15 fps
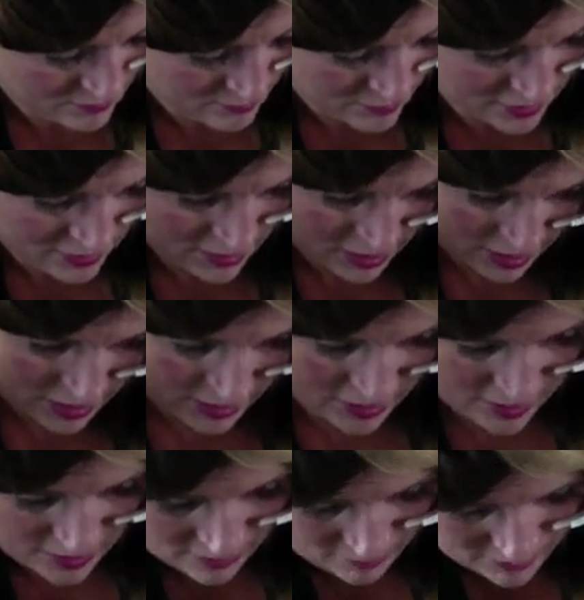1 inch at a
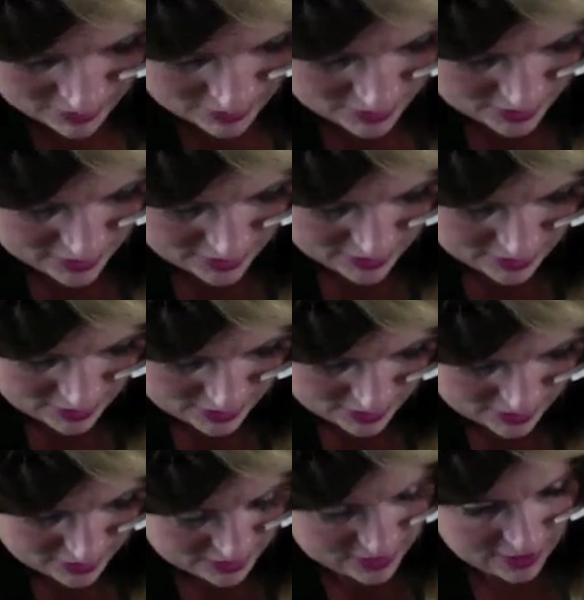time, 1 inch sections
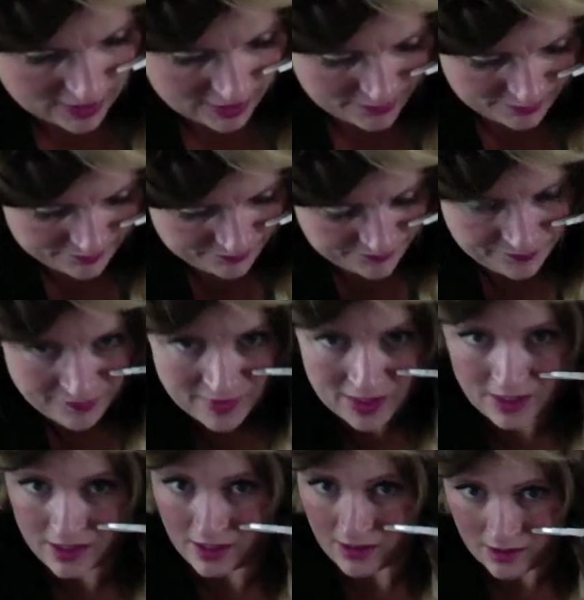at a time,
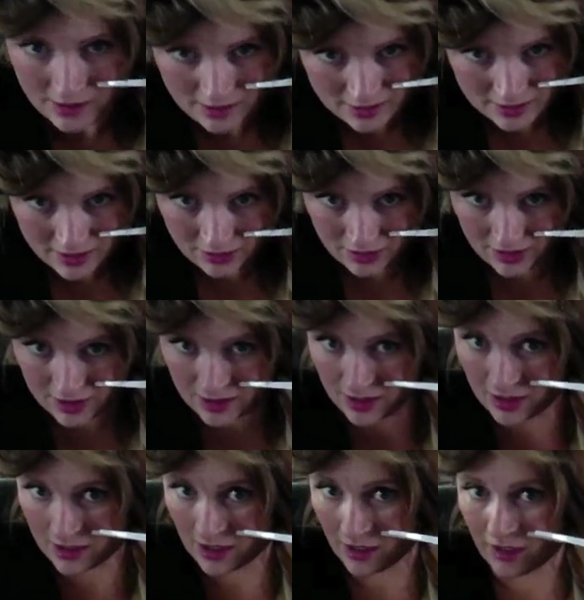until you get
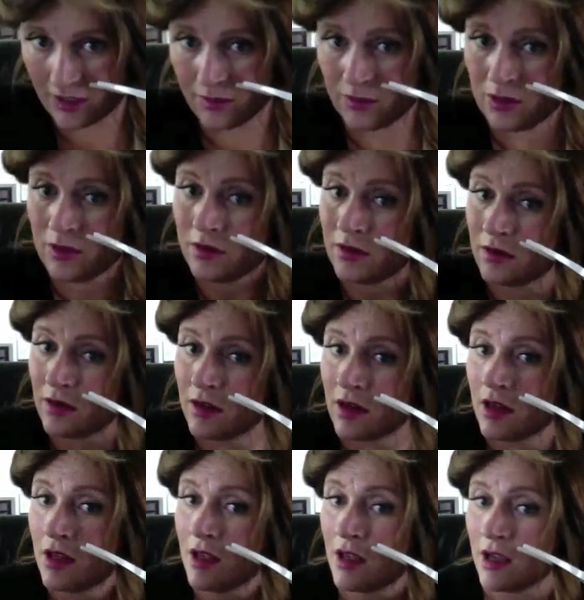to the top.
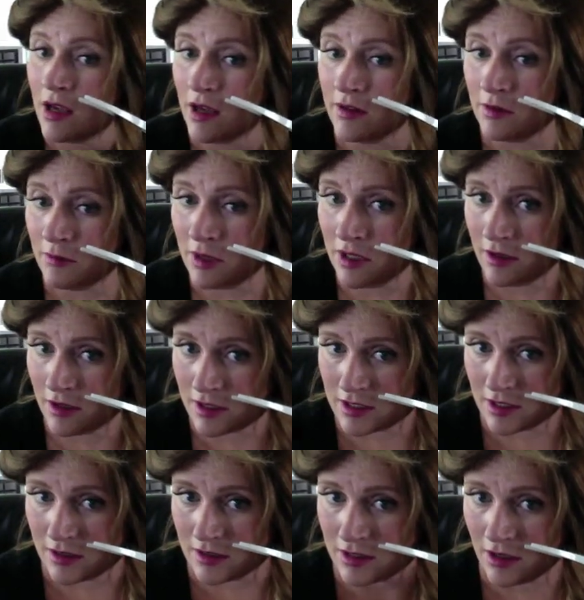And then when you
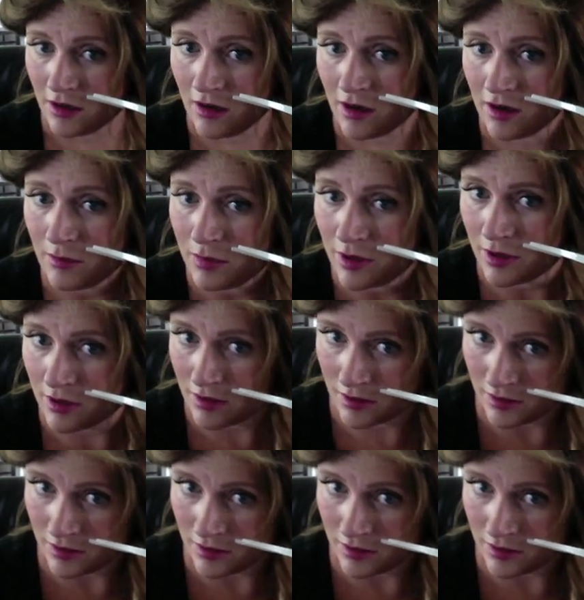get to the top,